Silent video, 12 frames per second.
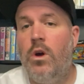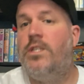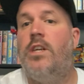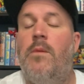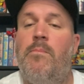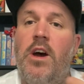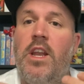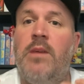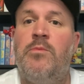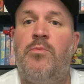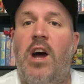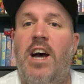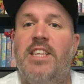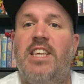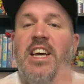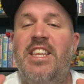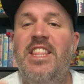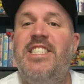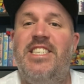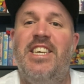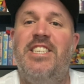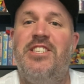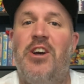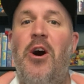is up? My name's Brad and this
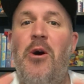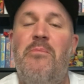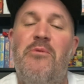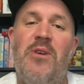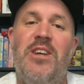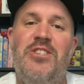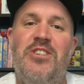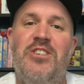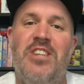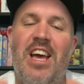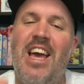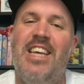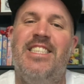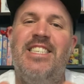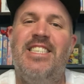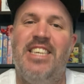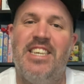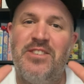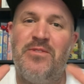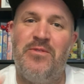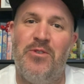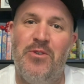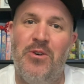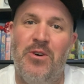is Operation
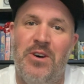N64.